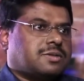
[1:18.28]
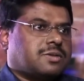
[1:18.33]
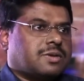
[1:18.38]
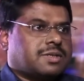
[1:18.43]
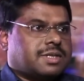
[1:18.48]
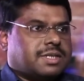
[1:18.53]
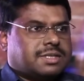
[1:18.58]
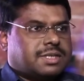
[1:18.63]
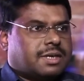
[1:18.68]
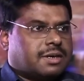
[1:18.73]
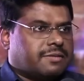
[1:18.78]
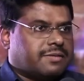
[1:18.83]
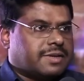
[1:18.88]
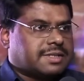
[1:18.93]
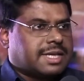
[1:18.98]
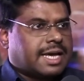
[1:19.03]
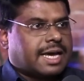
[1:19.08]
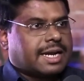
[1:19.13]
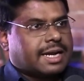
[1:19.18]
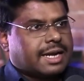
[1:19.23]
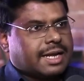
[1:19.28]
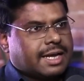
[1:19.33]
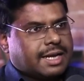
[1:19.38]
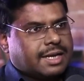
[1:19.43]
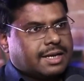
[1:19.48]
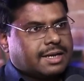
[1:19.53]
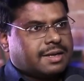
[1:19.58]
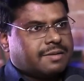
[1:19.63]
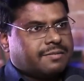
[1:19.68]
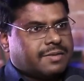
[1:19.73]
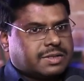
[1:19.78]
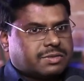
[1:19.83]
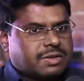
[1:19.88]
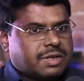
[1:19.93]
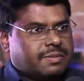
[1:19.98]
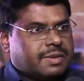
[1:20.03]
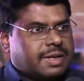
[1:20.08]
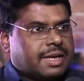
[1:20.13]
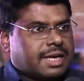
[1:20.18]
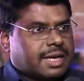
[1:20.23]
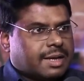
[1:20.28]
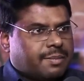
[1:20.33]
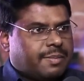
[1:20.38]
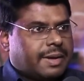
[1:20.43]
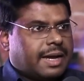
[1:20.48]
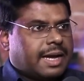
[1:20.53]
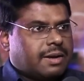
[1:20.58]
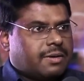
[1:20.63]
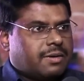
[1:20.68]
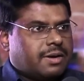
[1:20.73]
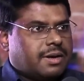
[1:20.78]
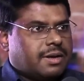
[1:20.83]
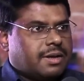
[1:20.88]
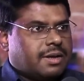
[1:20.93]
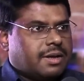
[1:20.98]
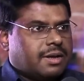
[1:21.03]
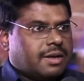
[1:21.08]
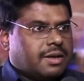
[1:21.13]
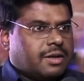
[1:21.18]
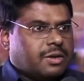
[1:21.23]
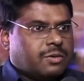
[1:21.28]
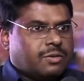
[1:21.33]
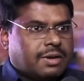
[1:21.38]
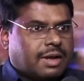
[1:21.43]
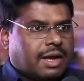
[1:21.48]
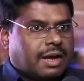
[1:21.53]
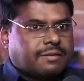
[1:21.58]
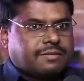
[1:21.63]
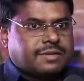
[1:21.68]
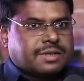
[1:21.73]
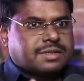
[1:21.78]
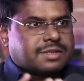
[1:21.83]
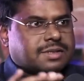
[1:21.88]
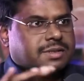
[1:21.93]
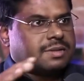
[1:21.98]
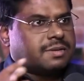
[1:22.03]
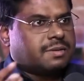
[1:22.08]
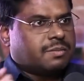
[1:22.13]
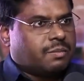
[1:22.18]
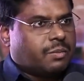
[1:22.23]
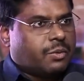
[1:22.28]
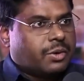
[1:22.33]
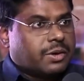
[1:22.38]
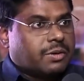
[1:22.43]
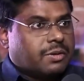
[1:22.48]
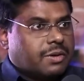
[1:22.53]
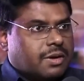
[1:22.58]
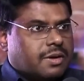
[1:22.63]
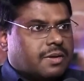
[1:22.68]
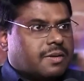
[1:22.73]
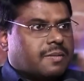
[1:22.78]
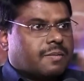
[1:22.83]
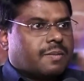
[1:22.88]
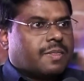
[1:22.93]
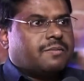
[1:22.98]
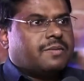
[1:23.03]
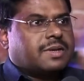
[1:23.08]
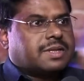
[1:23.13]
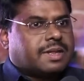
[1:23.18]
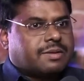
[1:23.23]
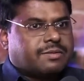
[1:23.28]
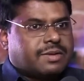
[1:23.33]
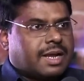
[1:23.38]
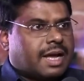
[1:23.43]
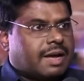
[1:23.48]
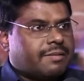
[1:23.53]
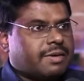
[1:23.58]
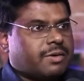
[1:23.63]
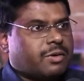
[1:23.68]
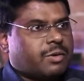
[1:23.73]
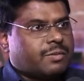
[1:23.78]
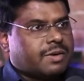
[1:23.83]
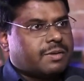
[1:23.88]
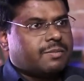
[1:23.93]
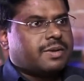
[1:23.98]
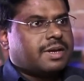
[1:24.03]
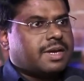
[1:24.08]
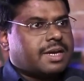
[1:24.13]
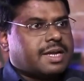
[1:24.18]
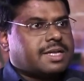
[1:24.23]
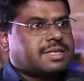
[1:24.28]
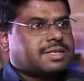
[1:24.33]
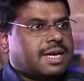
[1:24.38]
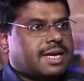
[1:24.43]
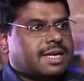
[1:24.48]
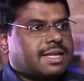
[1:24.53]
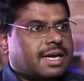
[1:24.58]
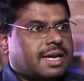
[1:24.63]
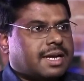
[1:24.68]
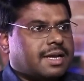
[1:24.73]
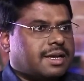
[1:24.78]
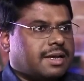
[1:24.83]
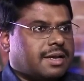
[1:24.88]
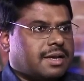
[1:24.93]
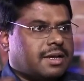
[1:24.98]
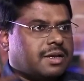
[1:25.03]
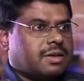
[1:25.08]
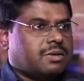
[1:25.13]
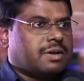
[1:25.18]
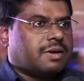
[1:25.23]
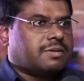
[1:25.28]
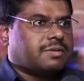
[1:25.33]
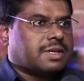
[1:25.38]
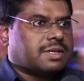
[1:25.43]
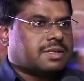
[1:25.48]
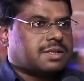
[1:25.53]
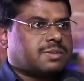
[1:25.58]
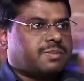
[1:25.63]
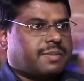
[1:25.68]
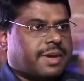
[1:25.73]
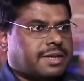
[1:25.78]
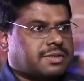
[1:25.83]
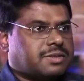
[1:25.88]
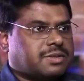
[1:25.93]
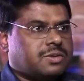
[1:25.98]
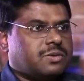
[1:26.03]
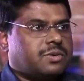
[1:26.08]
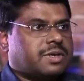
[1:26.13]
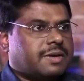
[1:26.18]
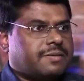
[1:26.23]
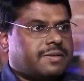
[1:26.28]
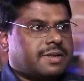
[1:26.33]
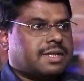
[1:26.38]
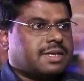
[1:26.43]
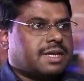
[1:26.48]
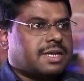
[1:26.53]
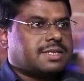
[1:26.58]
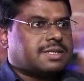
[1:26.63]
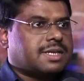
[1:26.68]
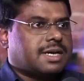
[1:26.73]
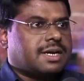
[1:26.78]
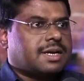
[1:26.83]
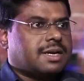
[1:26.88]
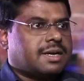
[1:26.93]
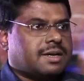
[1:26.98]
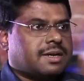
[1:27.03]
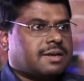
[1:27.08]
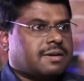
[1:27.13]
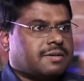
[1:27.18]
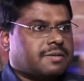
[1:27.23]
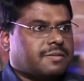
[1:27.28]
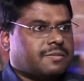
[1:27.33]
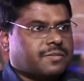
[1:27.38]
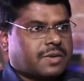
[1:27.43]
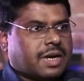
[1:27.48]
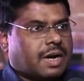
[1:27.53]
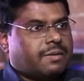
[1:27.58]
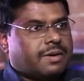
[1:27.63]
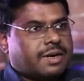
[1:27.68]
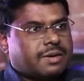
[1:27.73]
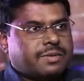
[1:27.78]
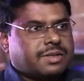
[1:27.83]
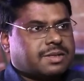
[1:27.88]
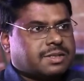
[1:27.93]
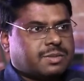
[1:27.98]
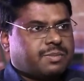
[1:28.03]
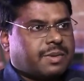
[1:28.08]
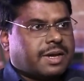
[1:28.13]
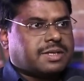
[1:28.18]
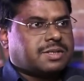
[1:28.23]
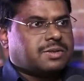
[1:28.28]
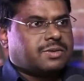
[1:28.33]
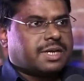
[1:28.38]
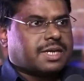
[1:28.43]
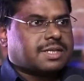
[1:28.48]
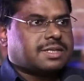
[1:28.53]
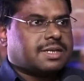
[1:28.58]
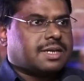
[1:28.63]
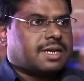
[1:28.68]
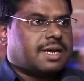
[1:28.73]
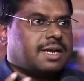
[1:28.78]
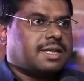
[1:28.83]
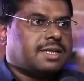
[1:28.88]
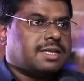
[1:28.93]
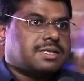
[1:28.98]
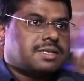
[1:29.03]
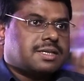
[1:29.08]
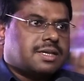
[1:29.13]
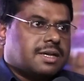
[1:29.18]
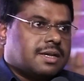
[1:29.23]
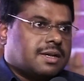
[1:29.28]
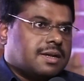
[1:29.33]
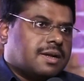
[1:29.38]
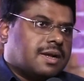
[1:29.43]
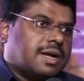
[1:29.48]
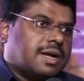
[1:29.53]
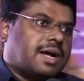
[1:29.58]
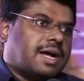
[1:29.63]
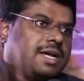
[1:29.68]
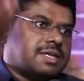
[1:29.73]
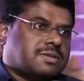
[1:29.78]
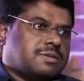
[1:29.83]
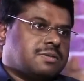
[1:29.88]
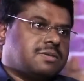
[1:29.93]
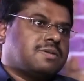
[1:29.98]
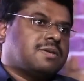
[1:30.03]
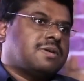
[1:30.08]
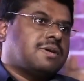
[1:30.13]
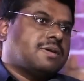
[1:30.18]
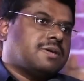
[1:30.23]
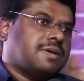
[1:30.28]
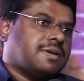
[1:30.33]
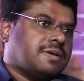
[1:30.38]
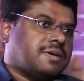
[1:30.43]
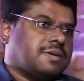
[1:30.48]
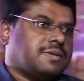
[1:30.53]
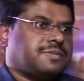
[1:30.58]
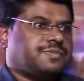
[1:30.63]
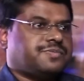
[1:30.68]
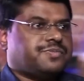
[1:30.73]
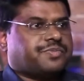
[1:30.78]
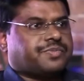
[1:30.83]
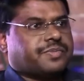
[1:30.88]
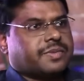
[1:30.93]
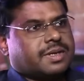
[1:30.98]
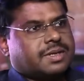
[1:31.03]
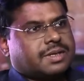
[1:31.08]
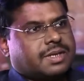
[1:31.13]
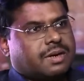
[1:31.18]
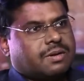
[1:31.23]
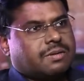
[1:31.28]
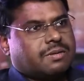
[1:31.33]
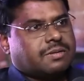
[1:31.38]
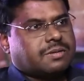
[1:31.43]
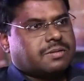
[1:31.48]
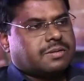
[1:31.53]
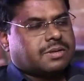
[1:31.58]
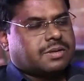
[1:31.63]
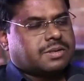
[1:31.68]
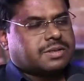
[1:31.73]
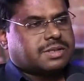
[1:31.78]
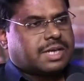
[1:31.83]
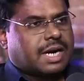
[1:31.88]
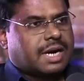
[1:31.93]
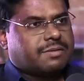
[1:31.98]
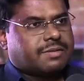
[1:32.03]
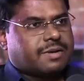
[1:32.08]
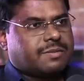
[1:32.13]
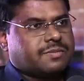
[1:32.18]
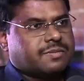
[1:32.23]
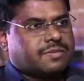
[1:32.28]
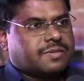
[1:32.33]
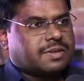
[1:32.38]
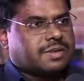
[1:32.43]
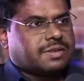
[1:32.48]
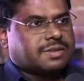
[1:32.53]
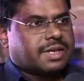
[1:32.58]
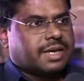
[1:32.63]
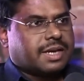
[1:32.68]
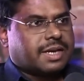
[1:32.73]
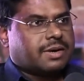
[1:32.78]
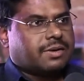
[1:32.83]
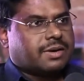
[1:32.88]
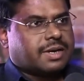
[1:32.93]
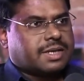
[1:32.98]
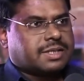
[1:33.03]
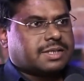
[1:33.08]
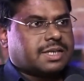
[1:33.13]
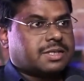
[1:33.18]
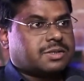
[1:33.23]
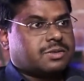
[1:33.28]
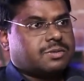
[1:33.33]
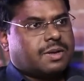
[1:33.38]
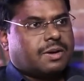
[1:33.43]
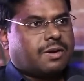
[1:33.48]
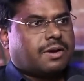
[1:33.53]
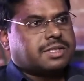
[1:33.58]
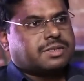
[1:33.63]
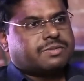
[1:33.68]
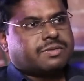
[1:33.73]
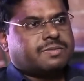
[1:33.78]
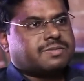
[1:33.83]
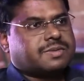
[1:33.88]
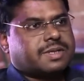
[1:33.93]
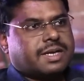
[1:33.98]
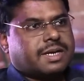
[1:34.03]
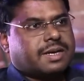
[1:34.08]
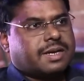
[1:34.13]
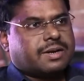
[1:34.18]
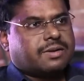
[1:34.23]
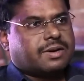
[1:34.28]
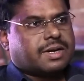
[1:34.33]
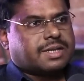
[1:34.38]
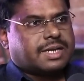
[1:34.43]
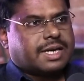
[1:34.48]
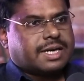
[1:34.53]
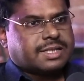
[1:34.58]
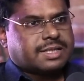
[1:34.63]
So instead of a satellite, which will be like a payload, you will have this module with will have a human being inside that. You have the spacesuit, everything inside uh, covered with spacesuit, et cetera. And this has to um, now uh, start from uh, Sriharikota. It starts to launch from Sriharikota.